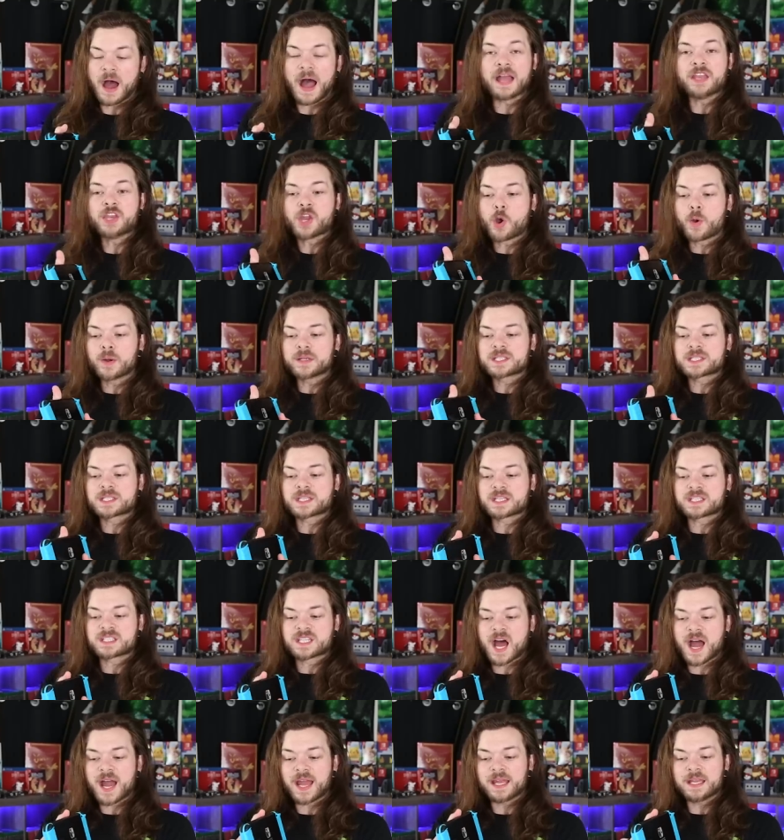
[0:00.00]
I know it's
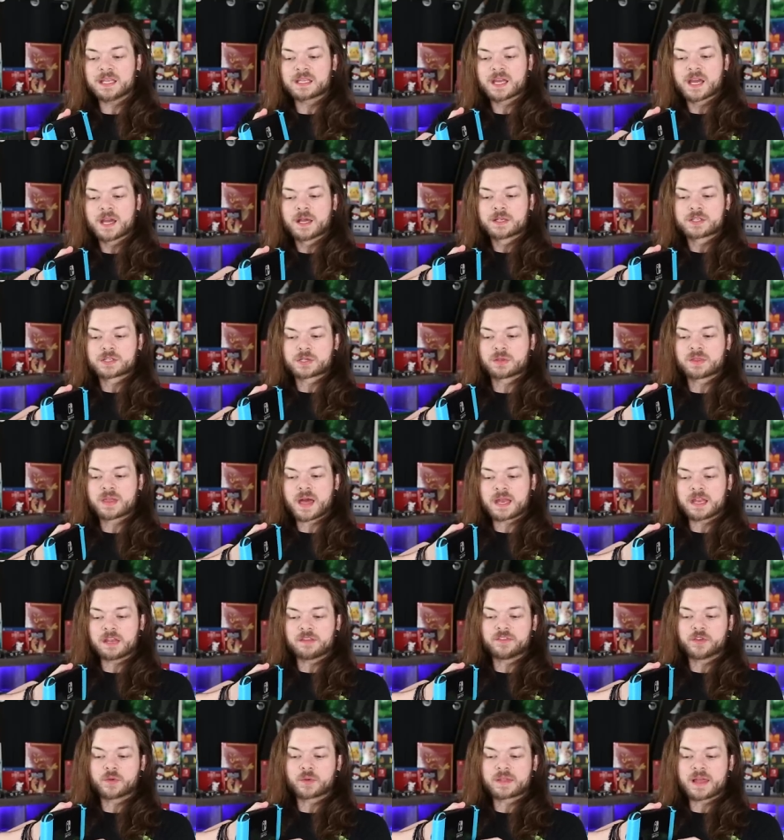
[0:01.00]
designed so that
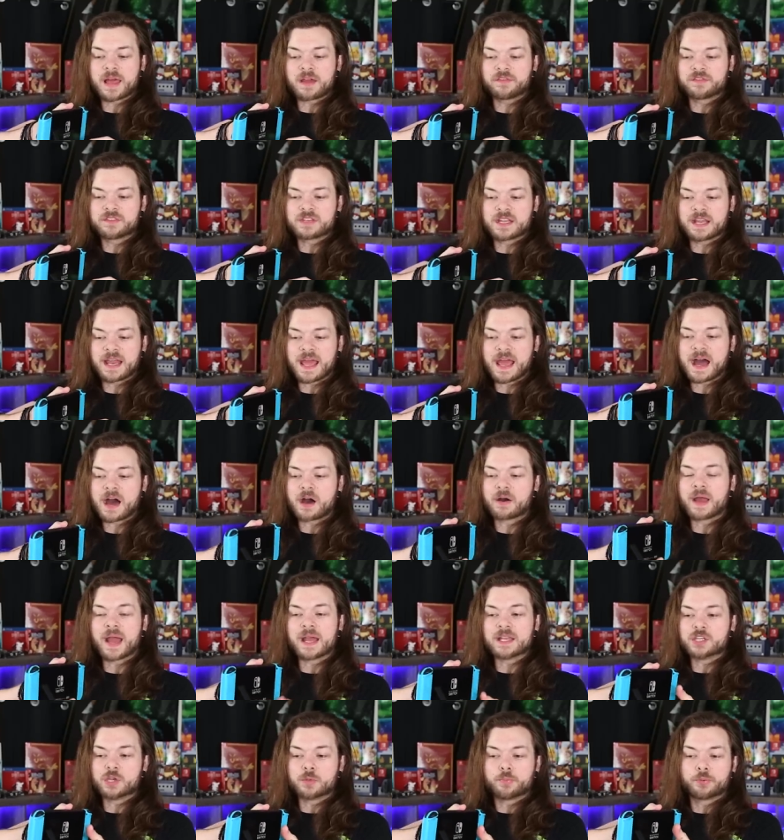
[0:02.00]
if you left it out
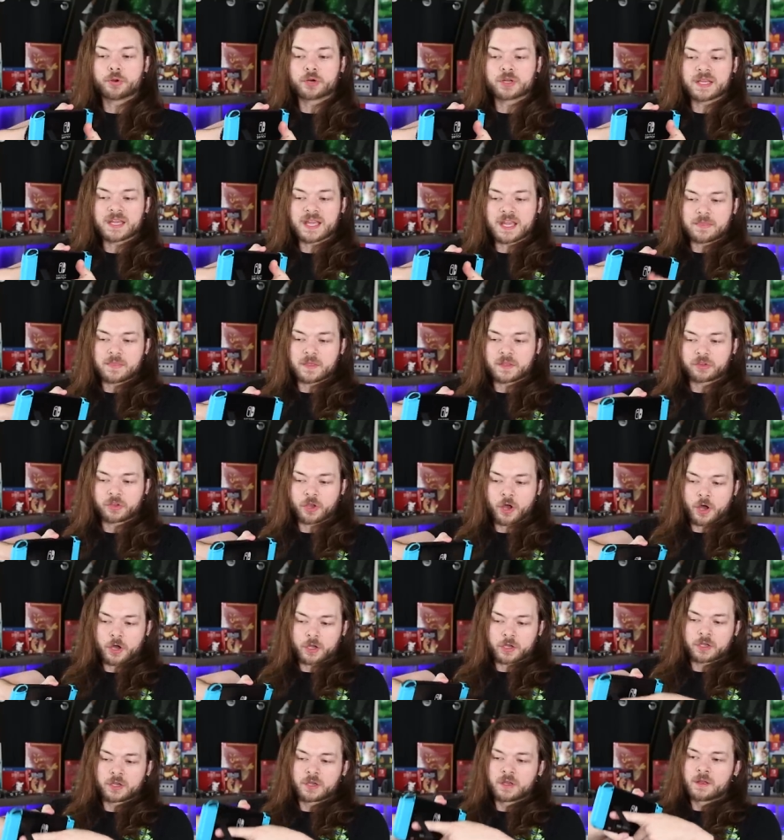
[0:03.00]
and you put it in the
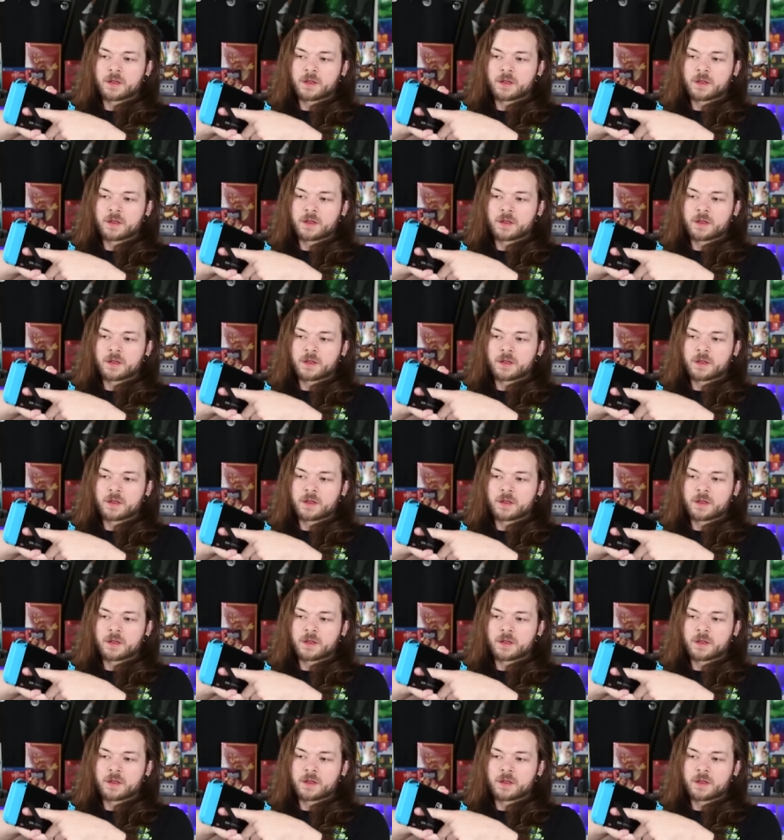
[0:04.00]
dock,